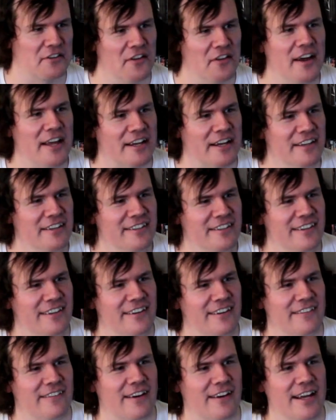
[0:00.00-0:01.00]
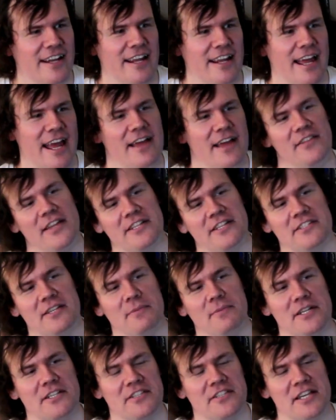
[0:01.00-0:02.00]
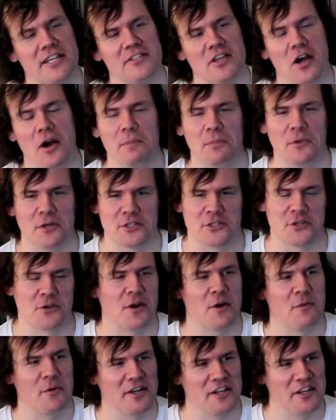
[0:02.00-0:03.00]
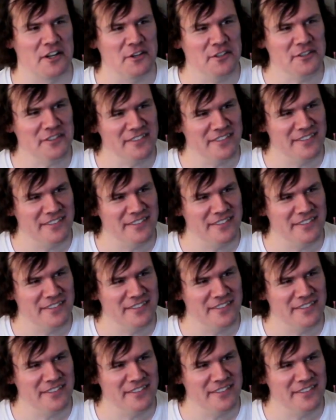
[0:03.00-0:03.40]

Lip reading: glider, right? And then somebody says, "I'm not sure I want to know."